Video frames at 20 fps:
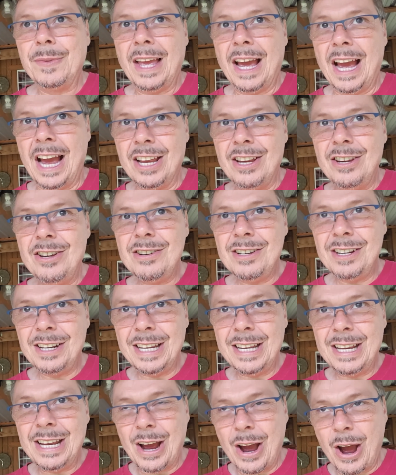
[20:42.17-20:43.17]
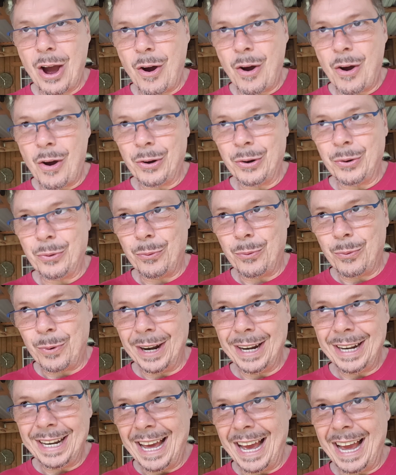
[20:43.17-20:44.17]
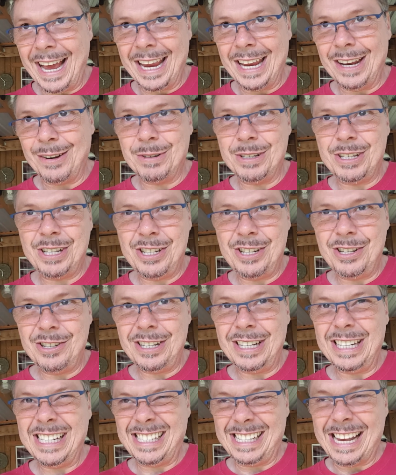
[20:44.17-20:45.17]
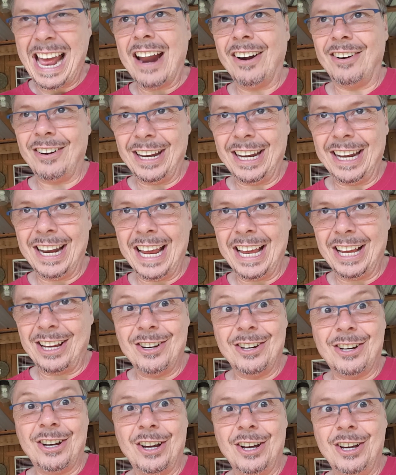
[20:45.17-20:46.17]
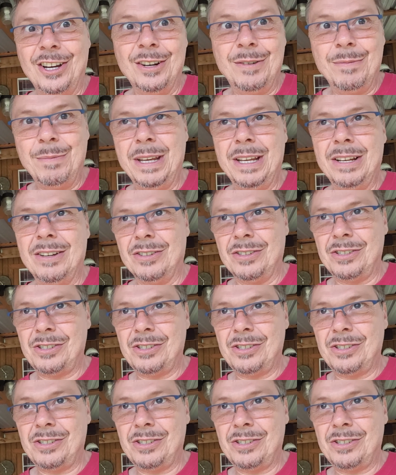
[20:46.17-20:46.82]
I usually on one night, which is usually Saturday night, cook a good meal.